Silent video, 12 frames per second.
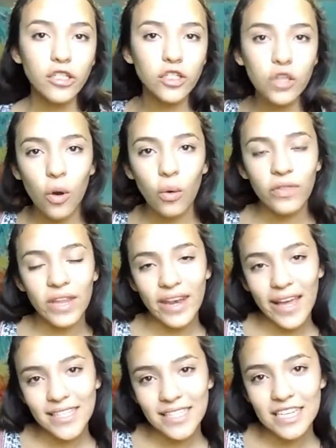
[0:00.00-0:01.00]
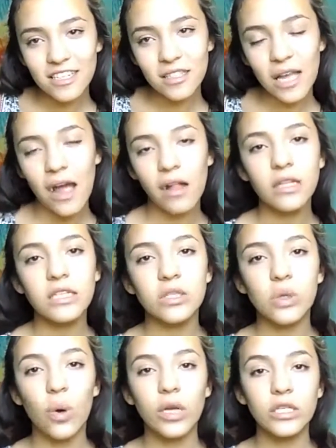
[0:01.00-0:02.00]
So the next hairstyle
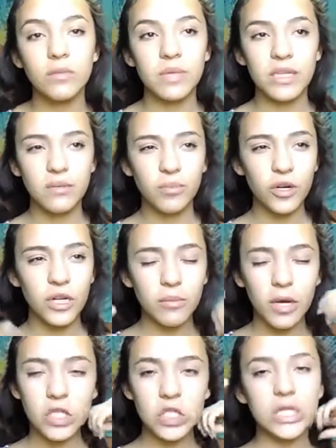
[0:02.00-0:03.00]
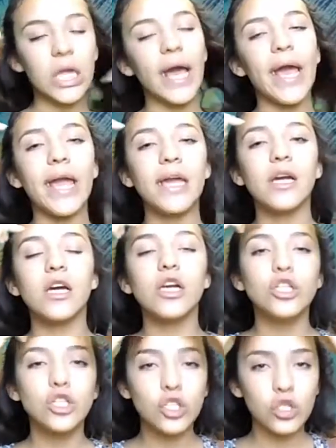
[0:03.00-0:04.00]
is going to be pretty much like
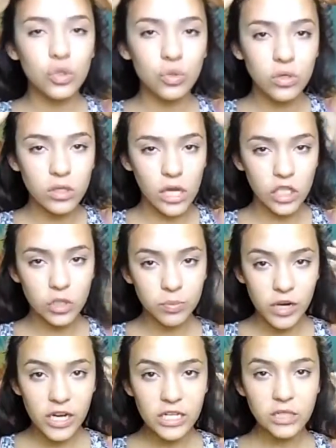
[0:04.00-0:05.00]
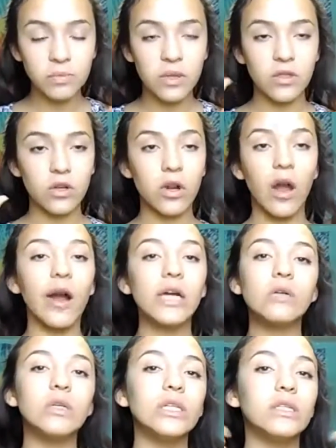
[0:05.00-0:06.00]
two Dutch braids, but they're not
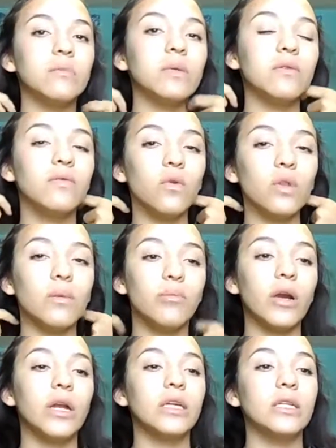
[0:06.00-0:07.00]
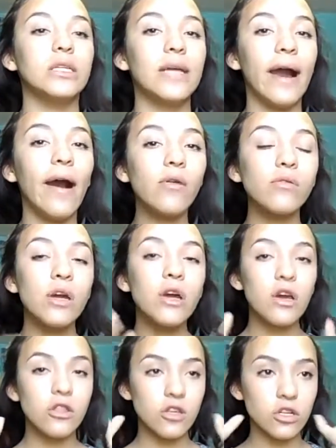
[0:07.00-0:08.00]
going to be fully braided down.
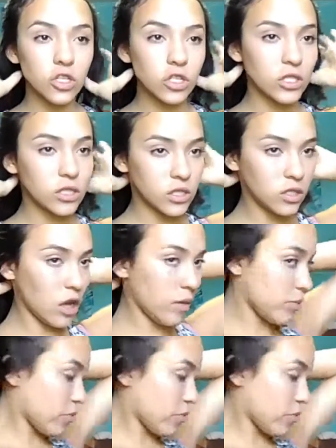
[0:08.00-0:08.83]
They're just going to stop